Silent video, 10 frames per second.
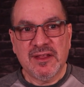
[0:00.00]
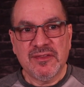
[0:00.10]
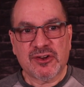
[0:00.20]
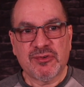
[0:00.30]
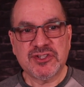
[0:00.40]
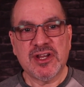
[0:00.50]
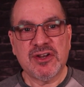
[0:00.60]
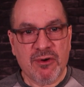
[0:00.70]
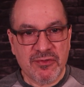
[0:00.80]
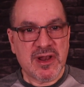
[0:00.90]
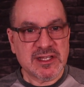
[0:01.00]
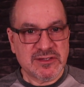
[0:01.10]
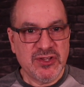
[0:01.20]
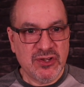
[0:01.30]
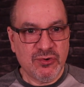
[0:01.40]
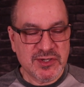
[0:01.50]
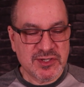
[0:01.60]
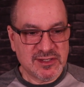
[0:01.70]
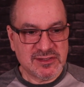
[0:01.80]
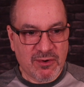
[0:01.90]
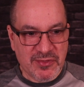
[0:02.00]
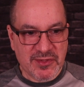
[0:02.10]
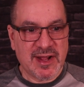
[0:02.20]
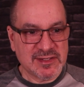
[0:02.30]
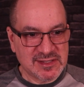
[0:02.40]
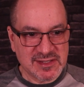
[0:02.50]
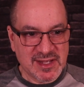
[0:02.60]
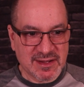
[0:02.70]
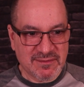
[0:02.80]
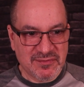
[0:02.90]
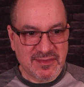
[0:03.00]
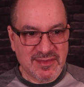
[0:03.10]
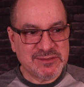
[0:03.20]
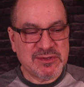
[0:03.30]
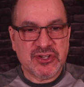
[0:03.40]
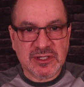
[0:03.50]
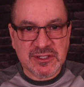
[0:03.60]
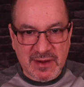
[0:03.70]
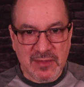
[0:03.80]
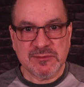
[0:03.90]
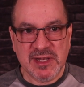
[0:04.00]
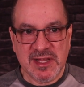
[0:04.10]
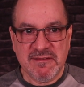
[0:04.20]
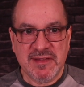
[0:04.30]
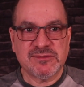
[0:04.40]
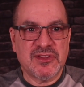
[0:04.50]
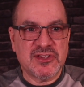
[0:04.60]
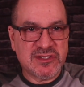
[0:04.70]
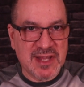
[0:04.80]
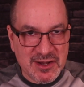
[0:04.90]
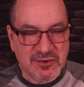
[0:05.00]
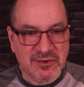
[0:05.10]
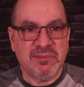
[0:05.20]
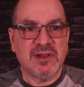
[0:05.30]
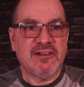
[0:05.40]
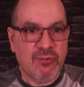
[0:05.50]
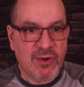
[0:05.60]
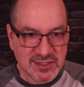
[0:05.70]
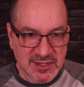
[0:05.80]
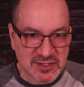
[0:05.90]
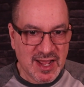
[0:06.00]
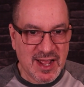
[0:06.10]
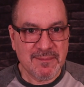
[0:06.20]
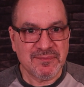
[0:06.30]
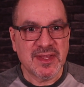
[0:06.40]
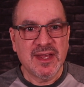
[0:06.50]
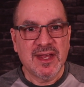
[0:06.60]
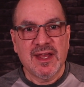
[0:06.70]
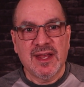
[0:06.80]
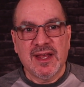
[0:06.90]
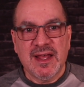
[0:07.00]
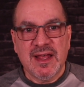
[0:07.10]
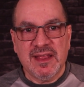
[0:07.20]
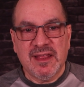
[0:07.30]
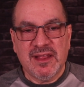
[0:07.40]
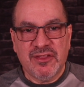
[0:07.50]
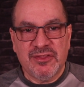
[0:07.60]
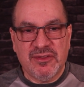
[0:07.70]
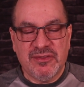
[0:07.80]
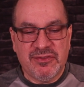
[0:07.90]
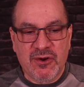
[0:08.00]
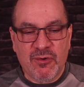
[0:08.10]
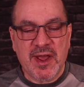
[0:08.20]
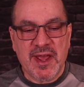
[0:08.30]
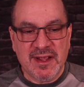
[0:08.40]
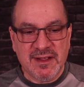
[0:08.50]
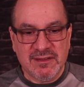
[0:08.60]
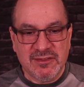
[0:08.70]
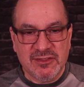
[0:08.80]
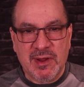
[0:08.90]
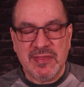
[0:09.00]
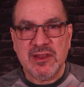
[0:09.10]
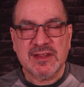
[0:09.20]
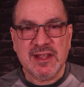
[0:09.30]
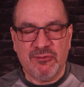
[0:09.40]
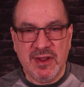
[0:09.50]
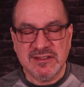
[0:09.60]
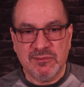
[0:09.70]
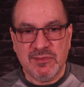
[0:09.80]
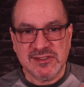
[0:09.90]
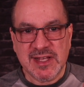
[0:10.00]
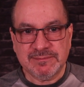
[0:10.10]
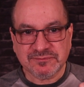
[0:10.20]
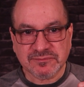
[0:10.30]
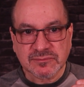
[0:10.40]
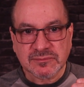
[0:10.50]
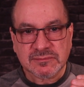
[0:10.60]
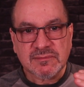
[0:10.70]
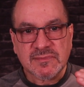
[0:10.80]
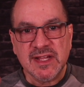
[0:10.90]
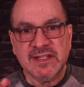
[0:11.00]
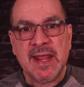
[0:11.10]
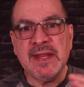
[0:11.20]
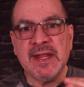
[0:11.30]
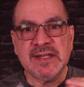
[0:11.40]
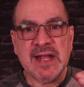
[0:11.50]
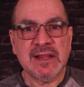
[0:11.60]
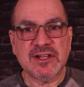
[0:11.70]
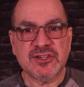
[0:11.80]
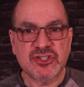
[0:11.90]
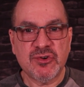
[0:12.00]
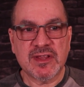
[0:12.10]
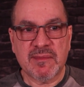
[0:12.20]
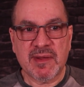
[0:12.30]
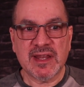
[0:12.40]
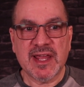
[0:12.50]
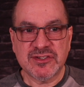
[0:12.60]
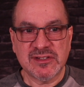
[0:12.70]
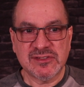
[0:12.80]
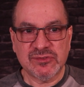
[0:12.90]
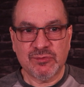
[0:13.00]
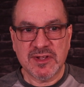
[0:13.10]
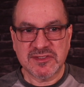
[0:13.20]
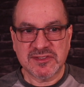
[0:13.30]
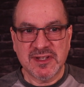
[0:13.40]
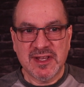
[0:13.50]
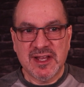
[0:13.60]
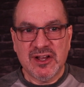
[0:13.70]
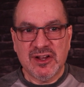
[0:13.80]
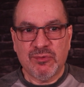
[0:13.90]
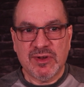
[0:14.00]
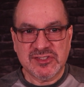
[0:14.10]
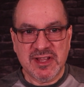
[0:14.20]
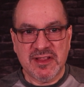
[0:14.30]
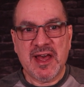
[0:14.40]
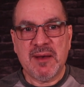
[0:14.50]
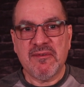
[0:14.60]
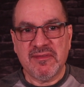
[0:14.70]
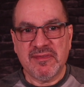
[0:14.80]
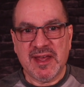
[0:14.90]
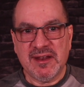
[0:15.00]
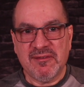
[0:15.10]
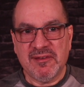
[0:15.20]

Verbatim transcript: The Christian Orthodox view, which is Orthodox, is like that's what the Church Fathers believe. That's what the standard belief was at the time. Their way, the way they looked at reason was that gaining knowledge during the Middle Ages was was to them that